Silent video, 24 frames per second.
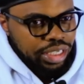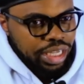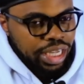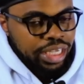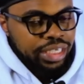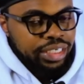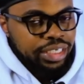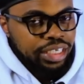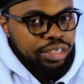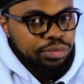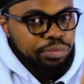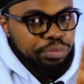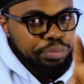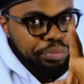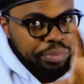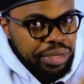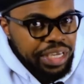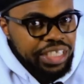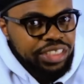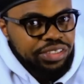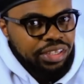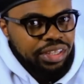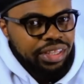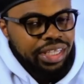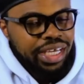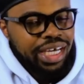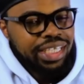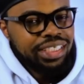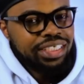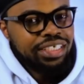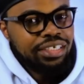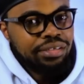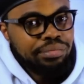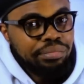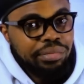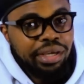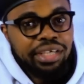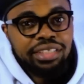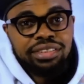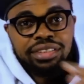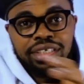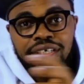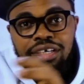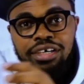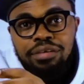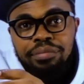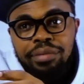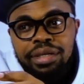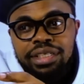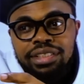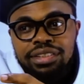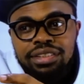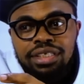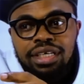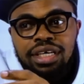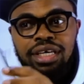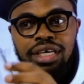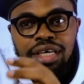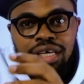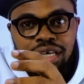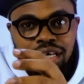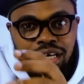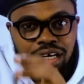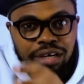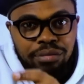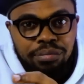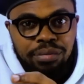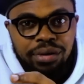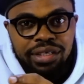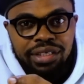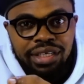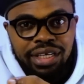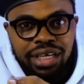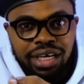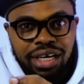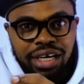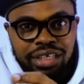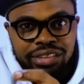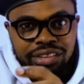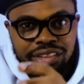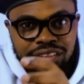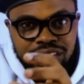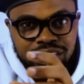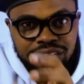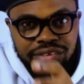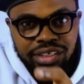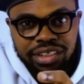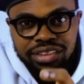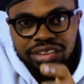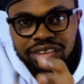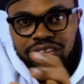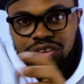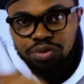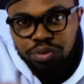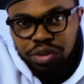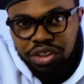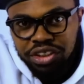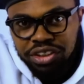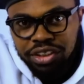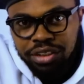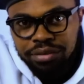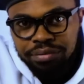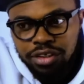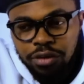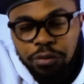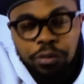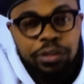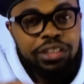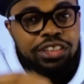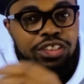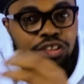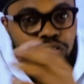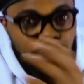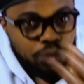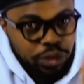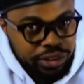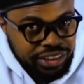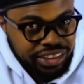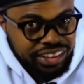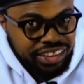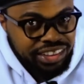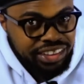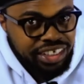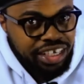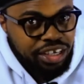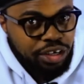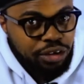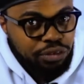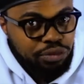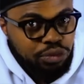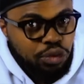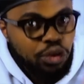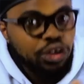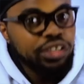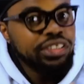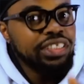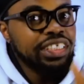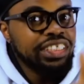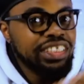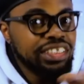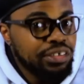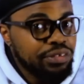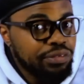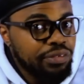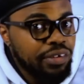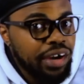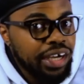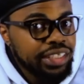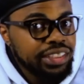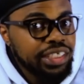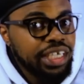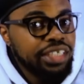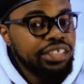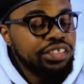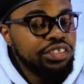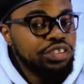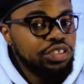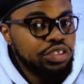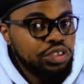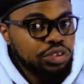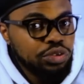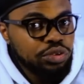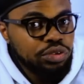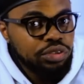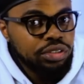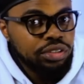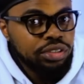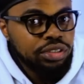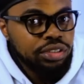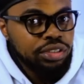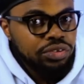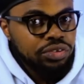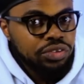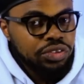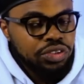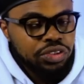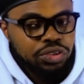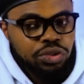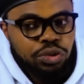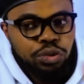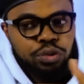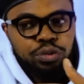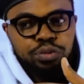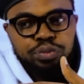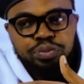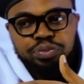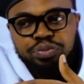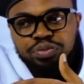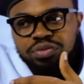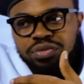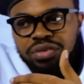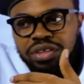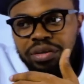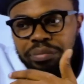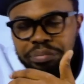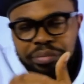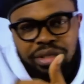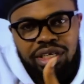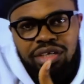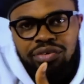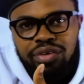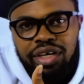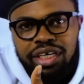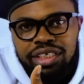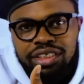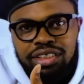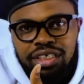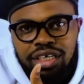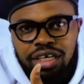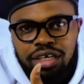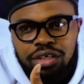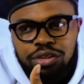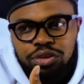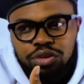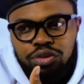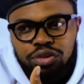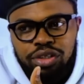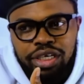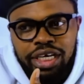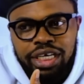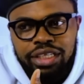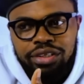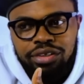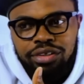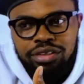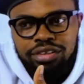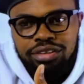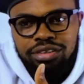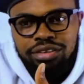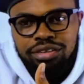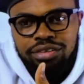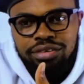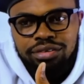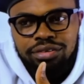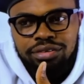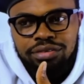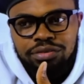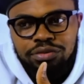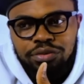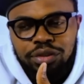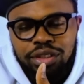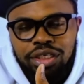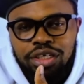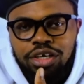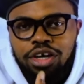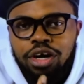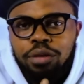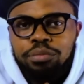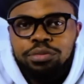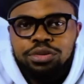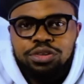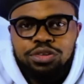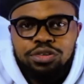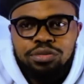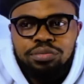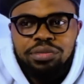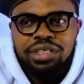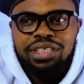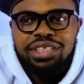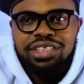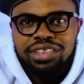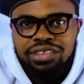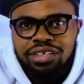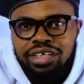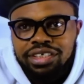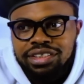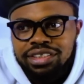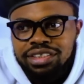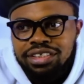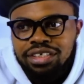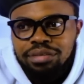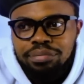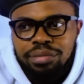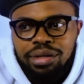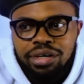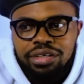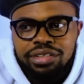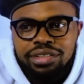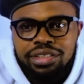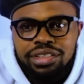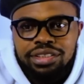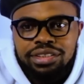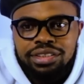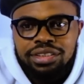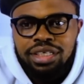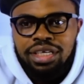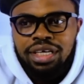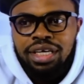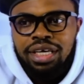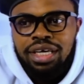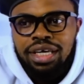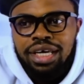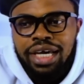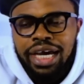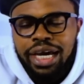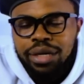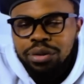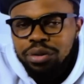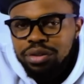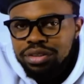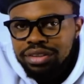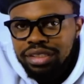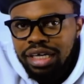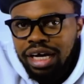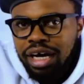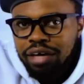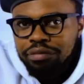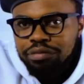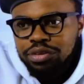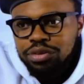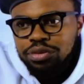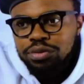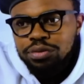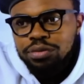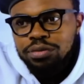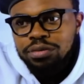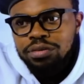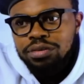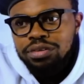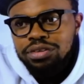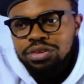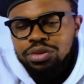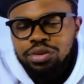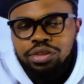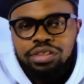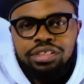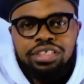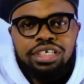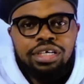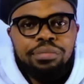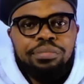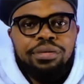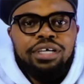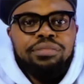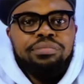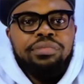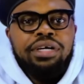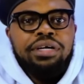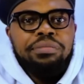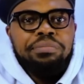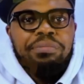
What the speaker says: And then based on that, he makes a comment about the Aljazeera situation, which is what he's saying, of course, is a fact and it's true. So me right now, you cannot, when it comes to me discussing about this, I don't have to, talking about my